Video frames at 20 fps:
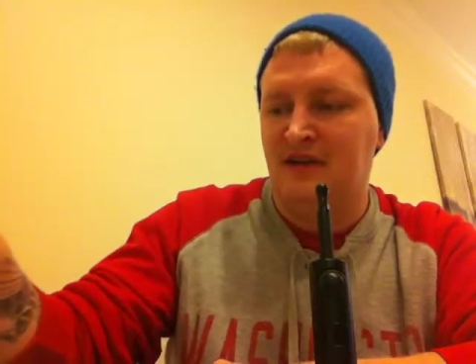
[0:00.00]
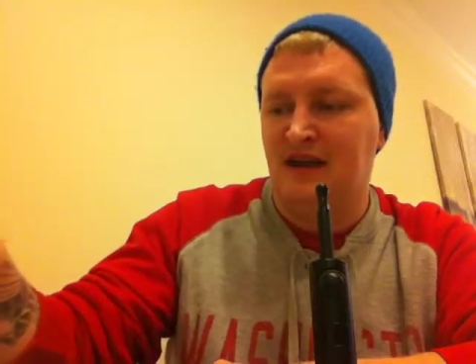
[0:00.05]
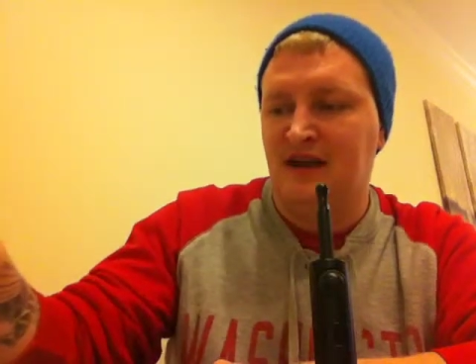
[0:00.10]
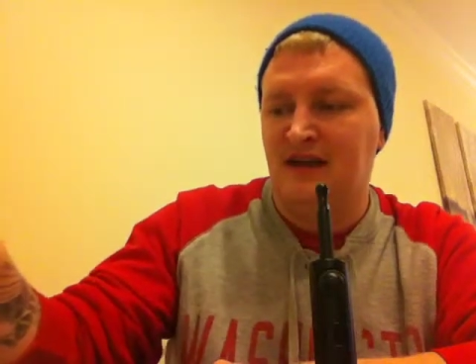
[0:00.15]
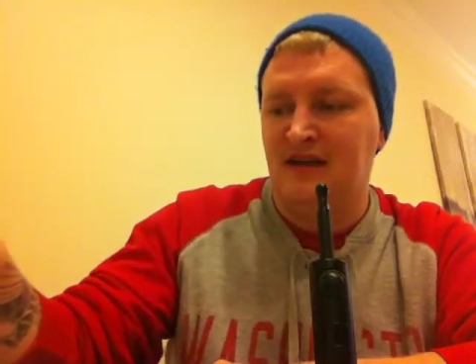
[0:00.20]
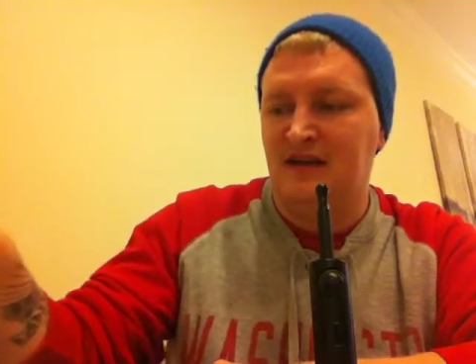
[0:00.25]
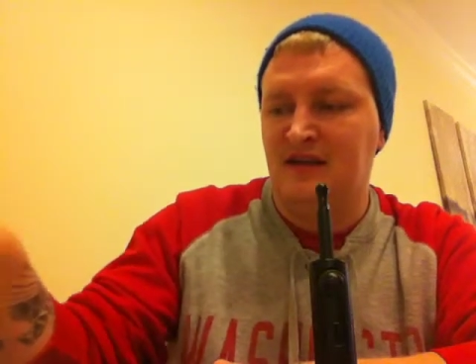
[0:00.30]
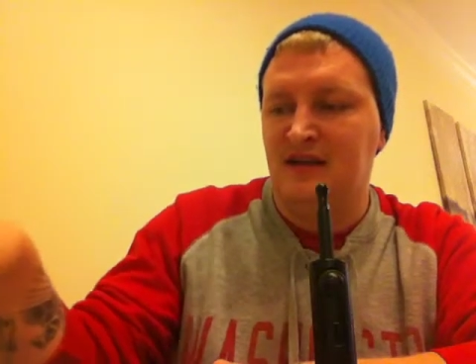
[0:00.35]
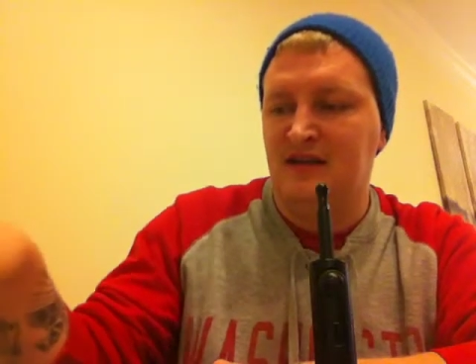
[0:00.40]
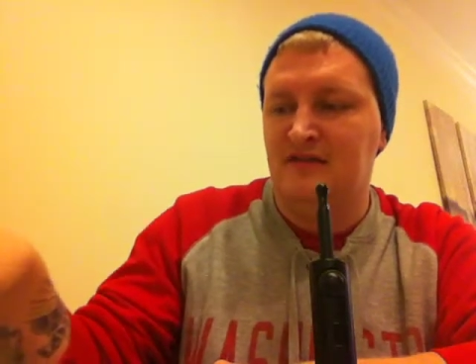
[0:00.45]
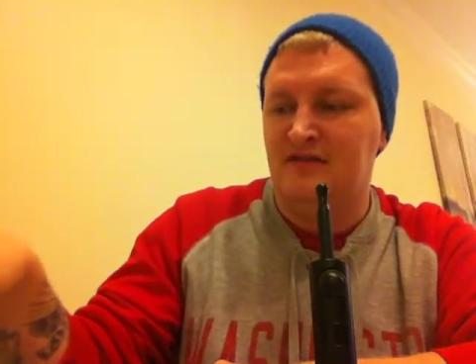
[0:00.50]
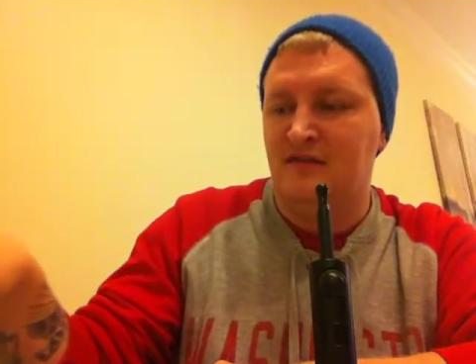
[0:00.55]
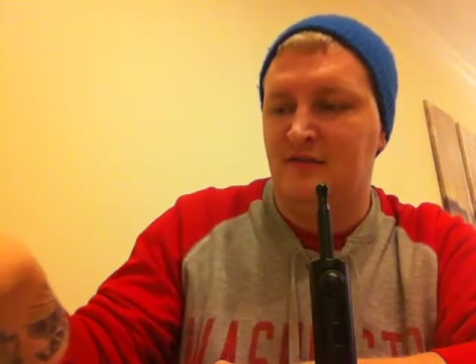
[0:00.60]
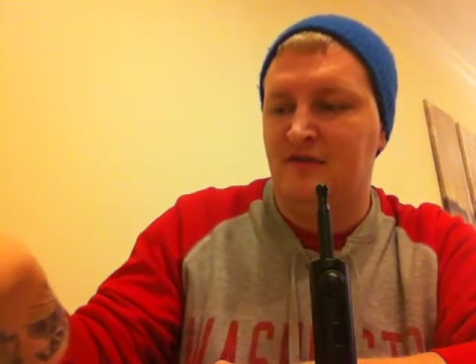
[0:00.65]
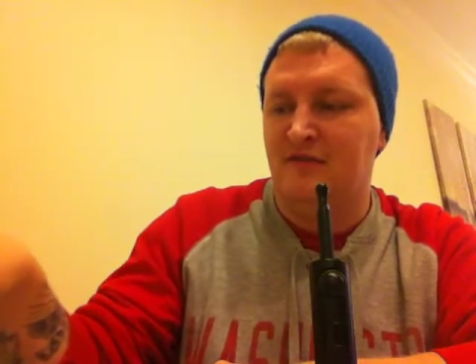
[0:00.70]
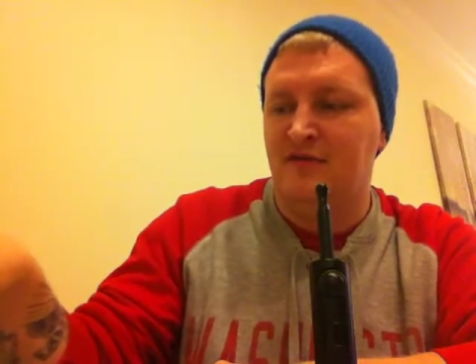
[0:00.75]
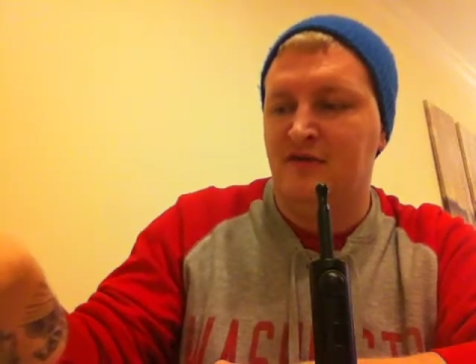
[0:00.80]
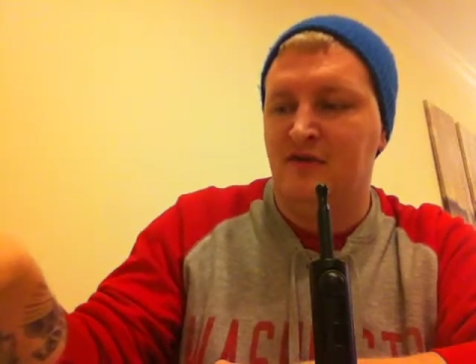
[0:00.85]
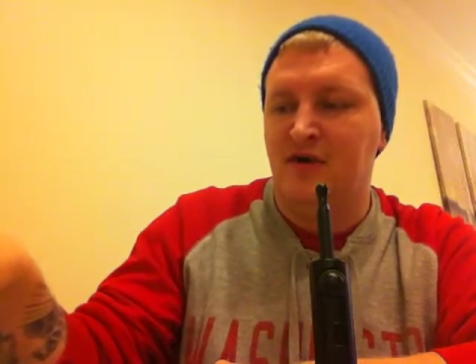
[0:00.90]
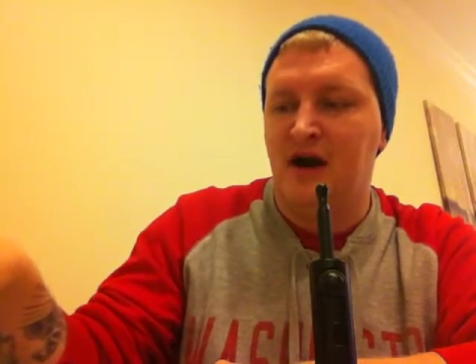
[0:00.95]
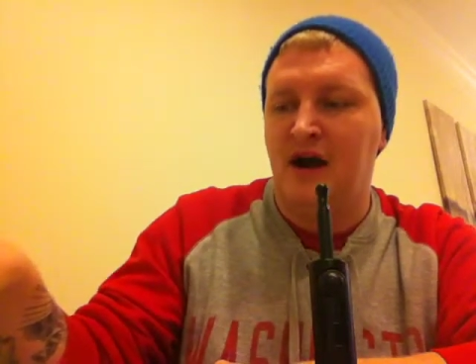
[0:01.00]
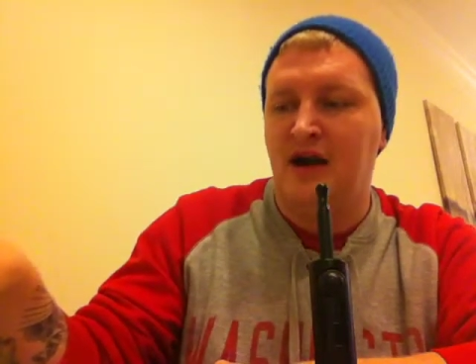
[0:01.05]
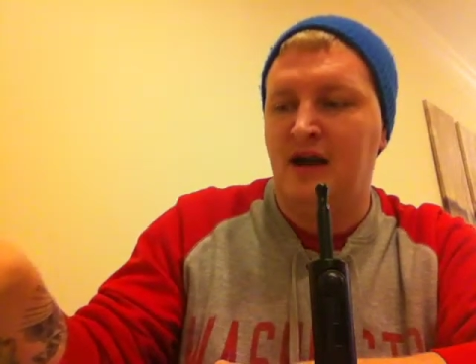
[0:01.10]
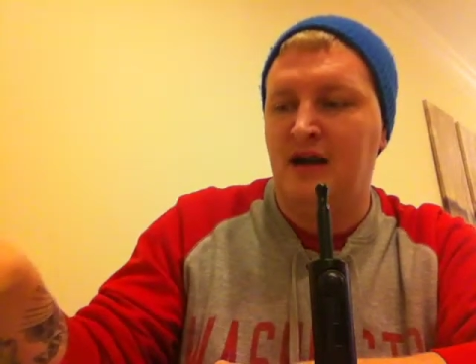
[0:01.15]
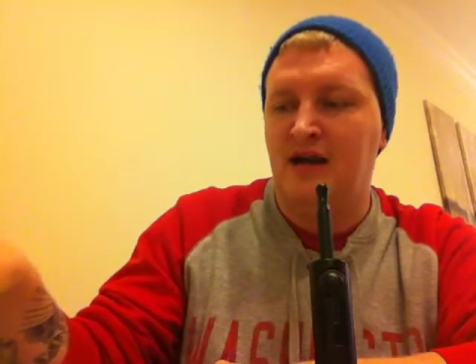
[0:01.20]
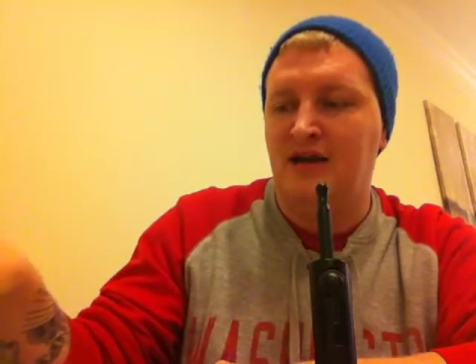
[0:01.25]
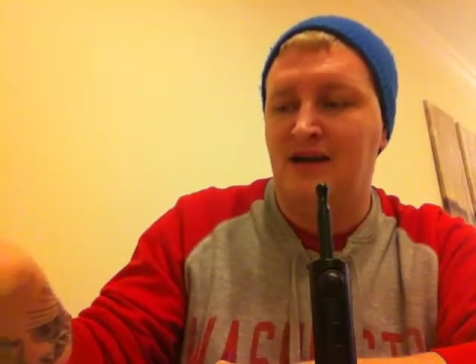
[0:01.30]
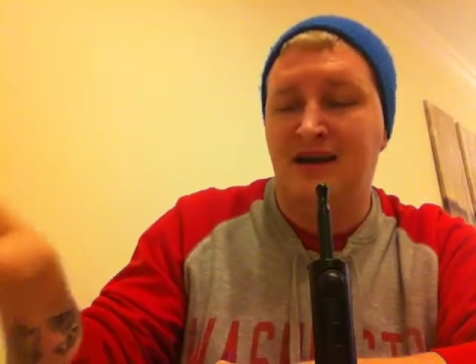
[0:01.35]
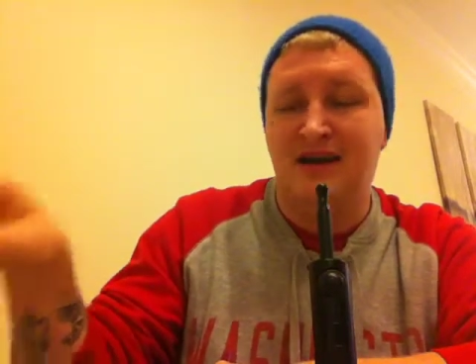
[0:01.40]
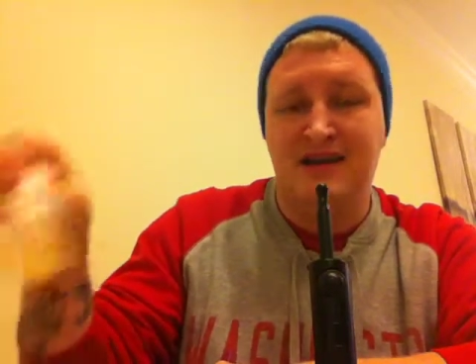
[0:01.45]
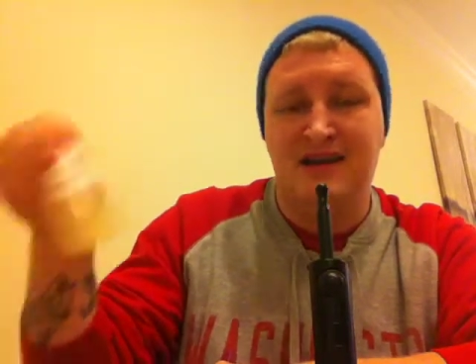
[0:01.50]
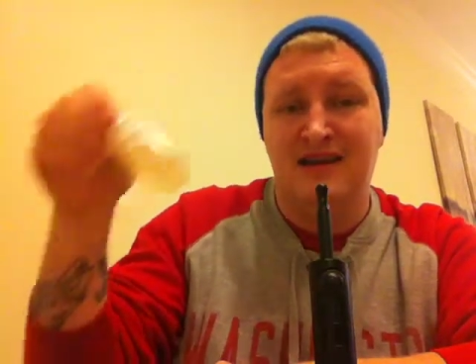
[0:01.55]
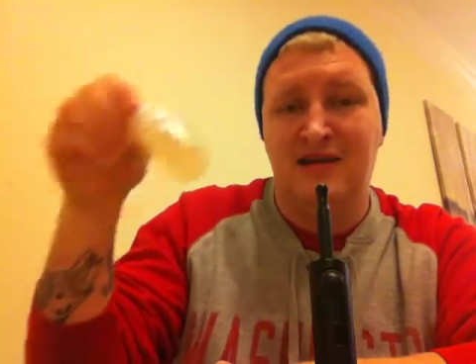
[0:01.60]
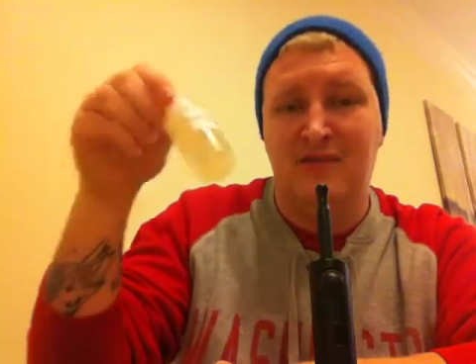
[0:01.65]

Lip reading: I can get some variety and I can